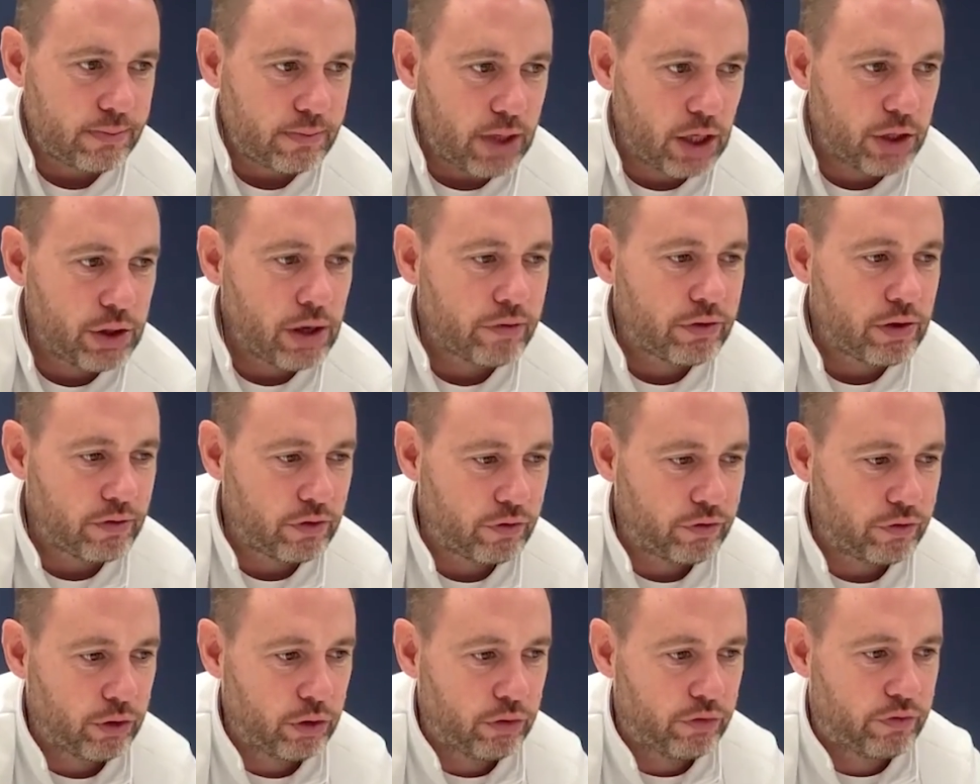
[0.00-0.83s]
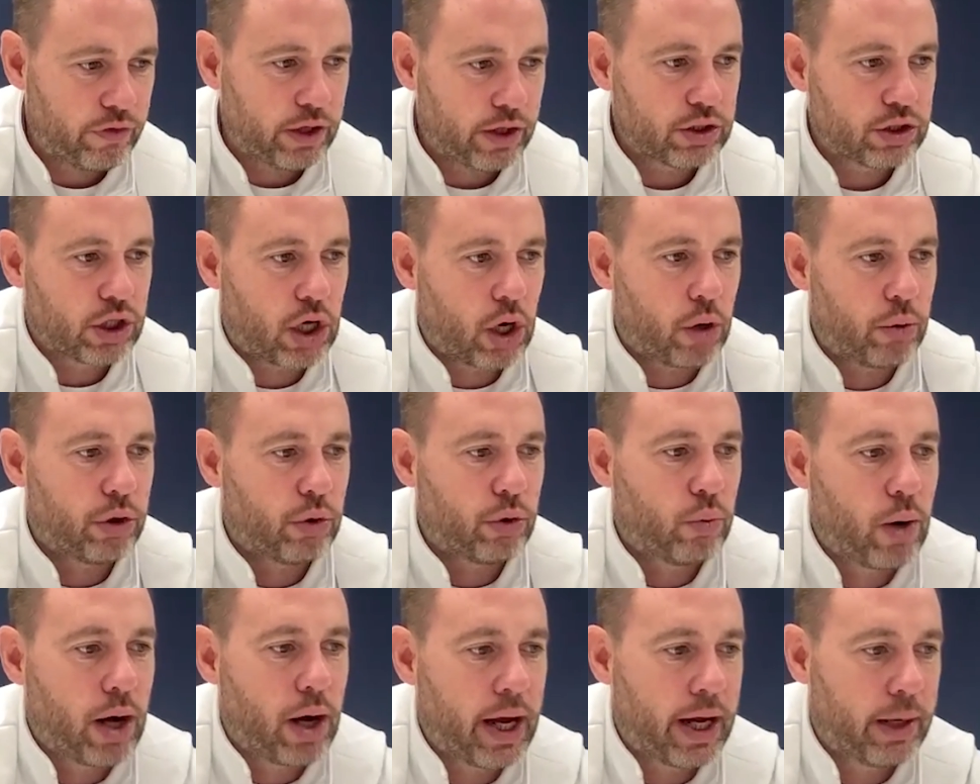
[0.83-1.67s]
And you have to have a few things go your
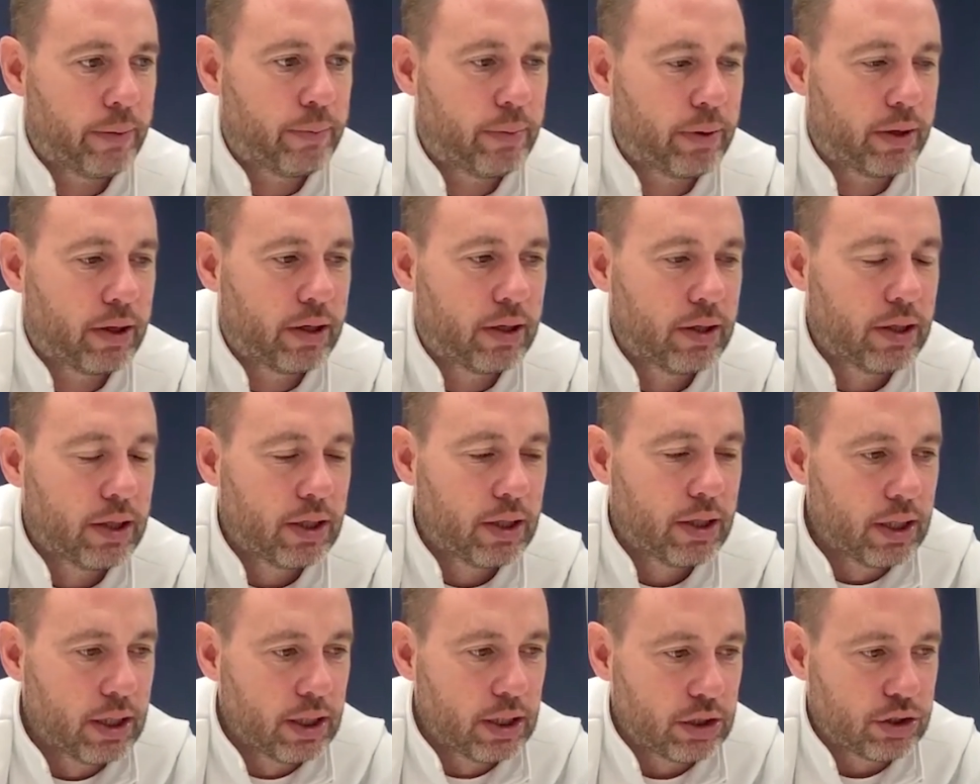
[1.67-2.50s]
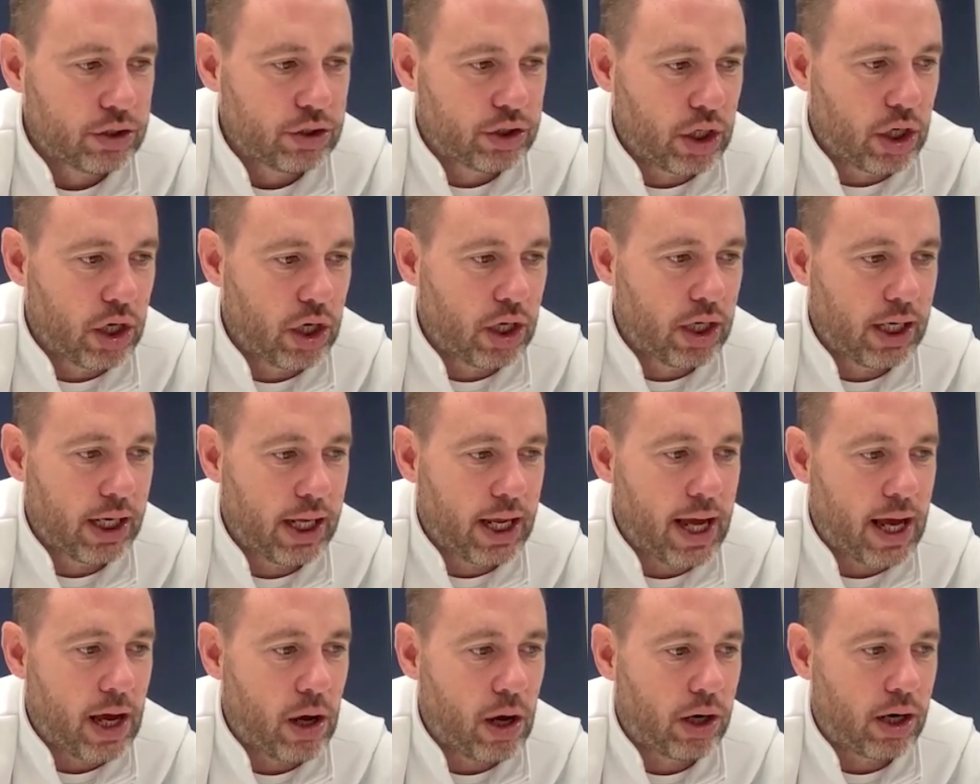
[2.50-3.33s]
way. But certainly
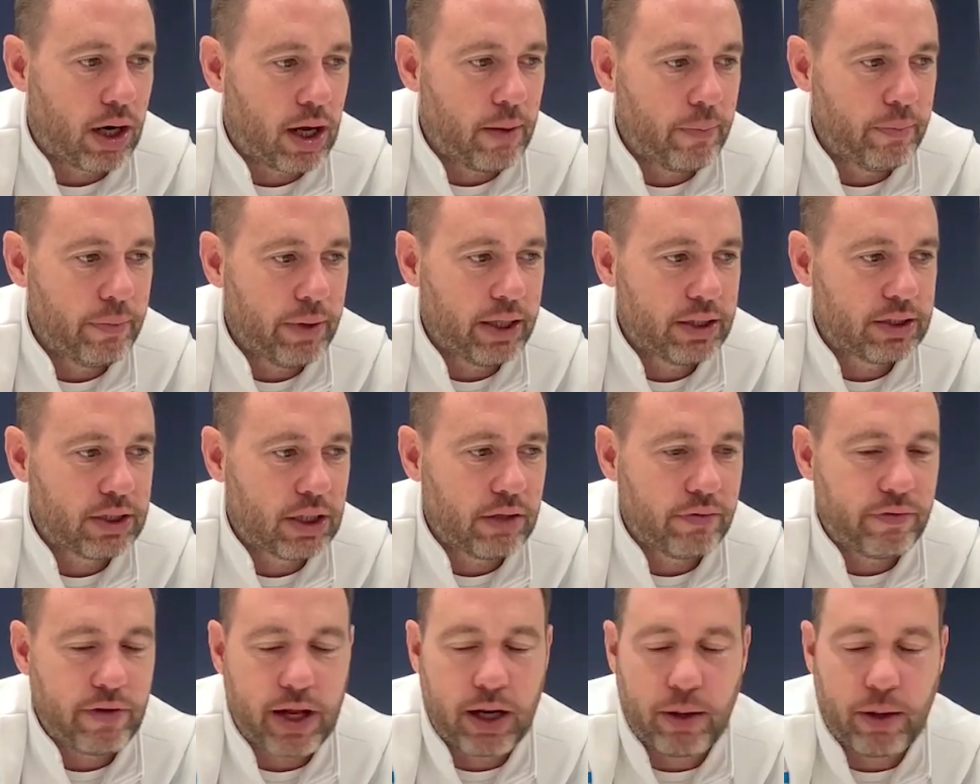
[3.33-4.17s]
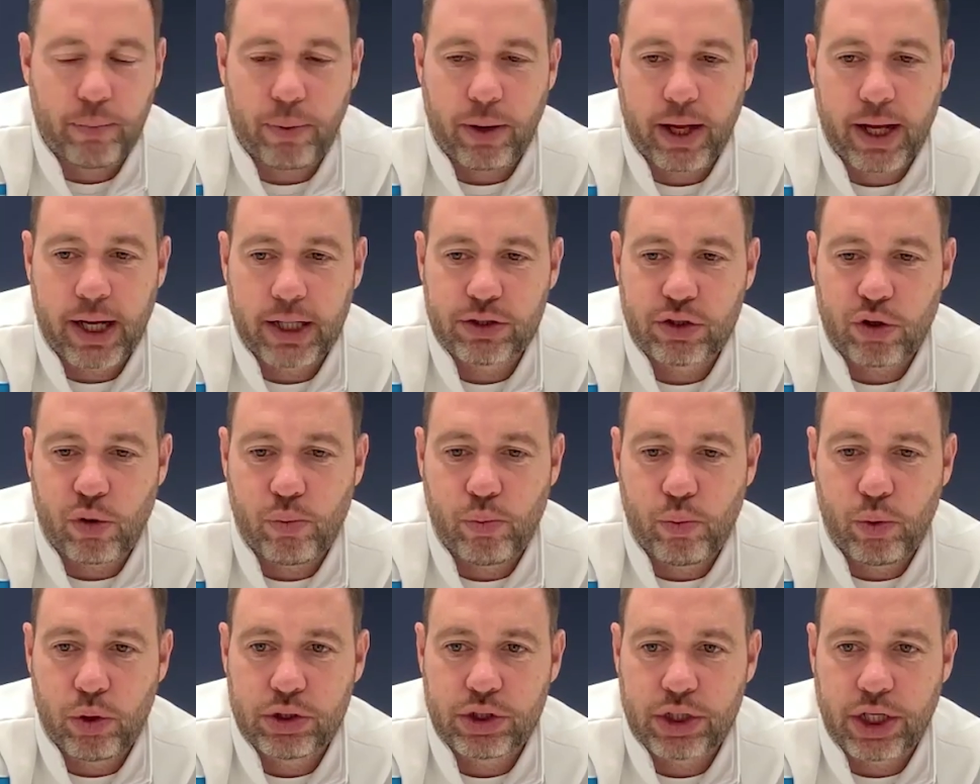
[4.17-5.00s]
our club need to develop players
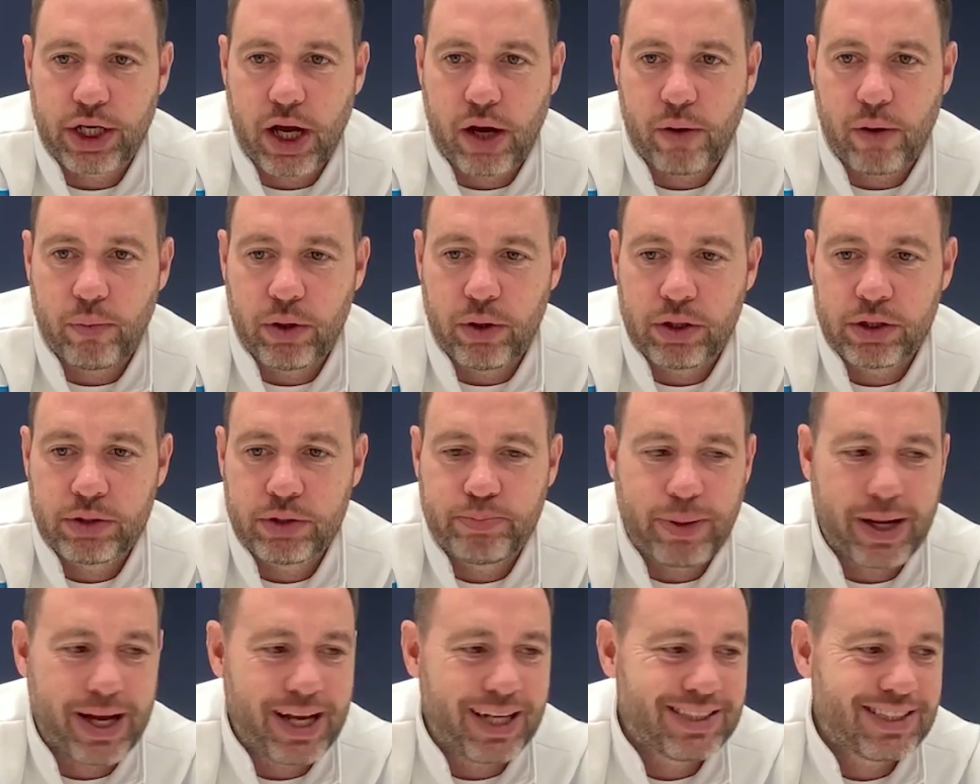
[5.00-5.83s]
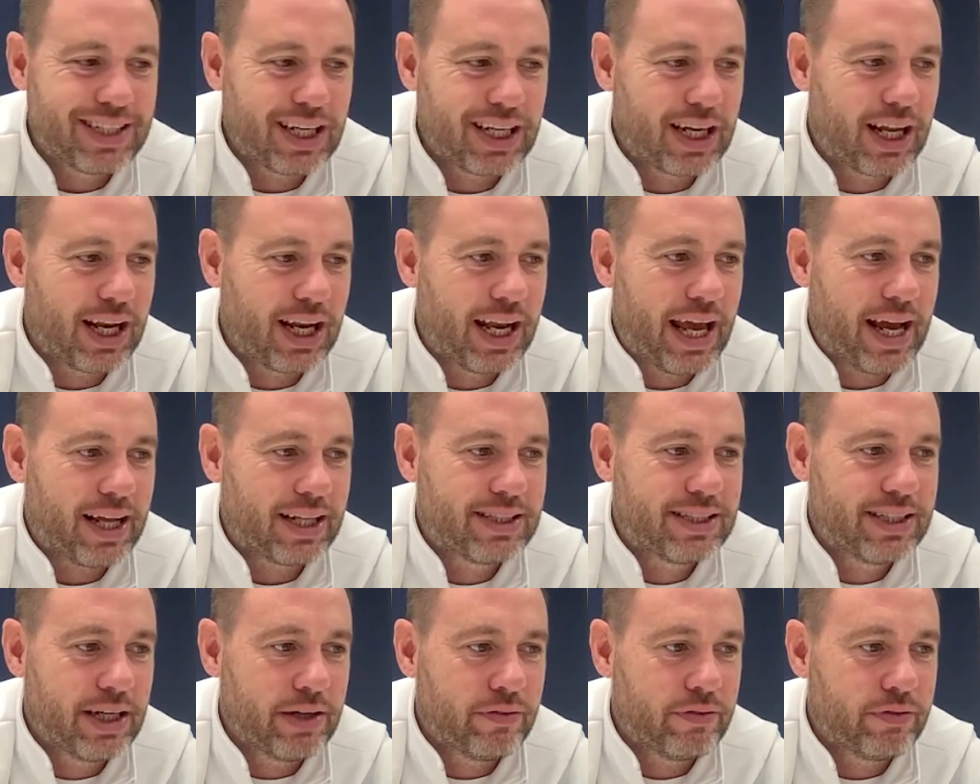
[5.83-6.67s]
onwards and upwards. But it's a
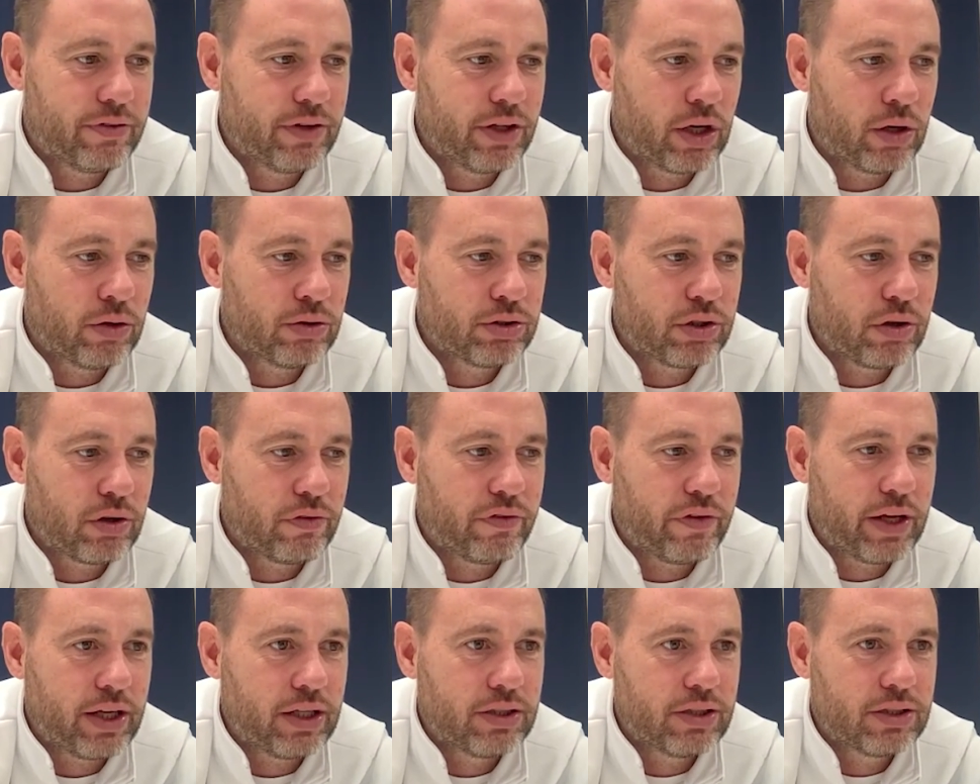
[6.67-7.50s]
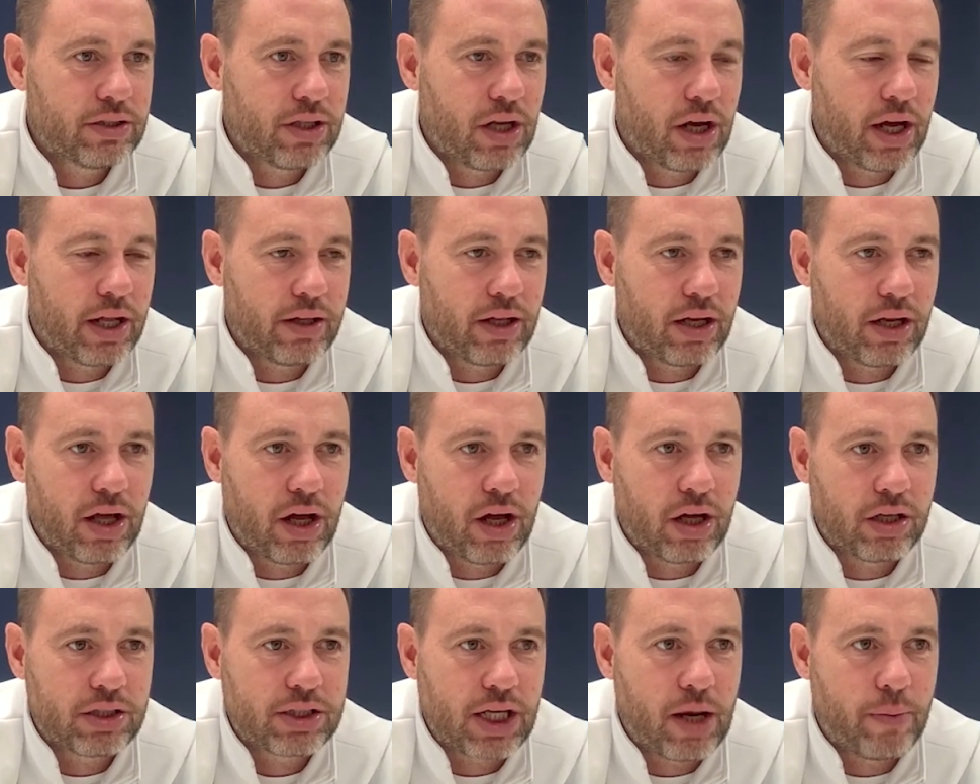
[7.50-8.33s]
collective, you know. So things like the
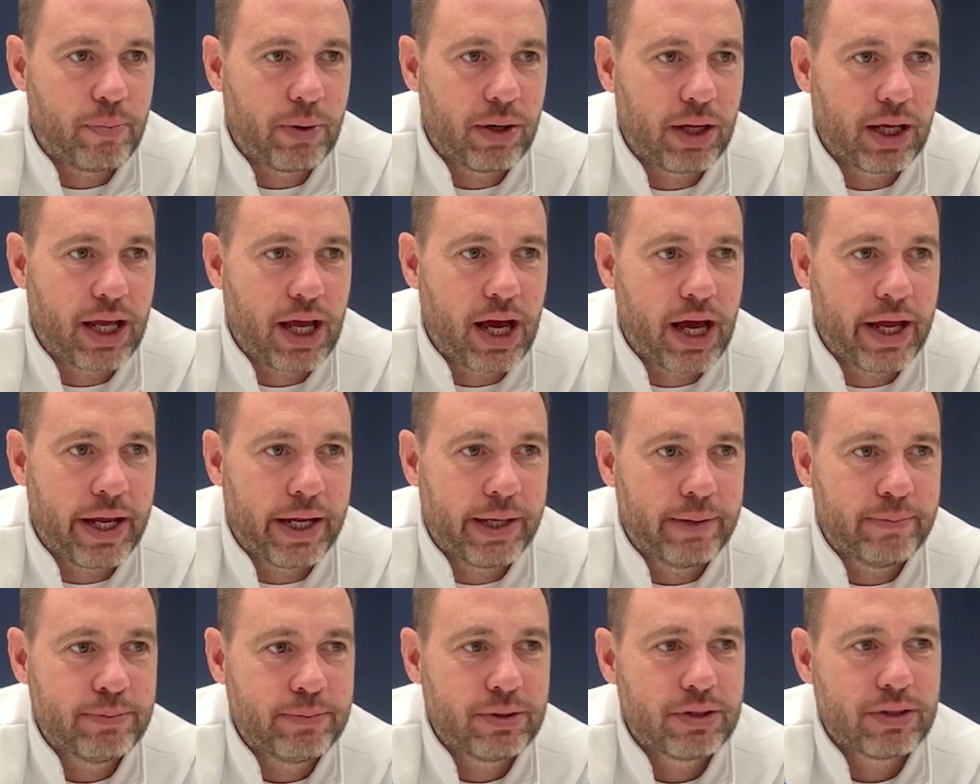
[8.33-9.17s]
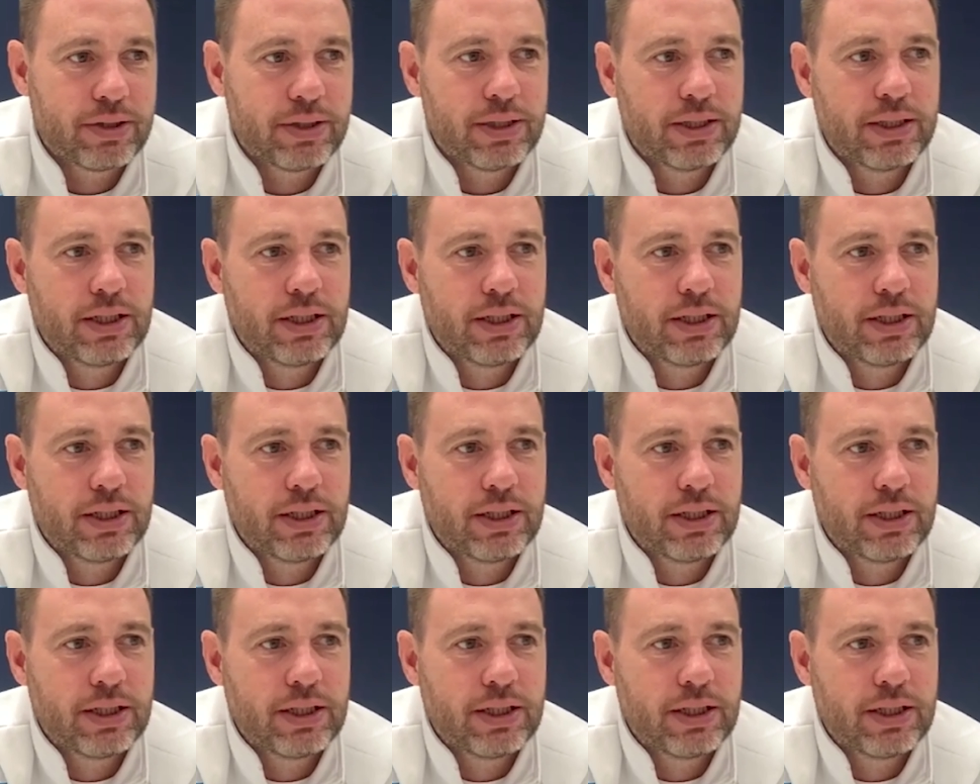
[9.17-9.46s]
last couple of games,